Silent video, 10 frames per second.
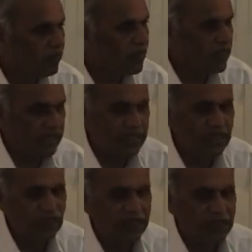
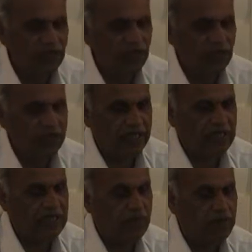These 24
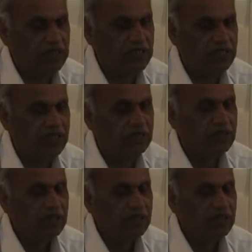letters represents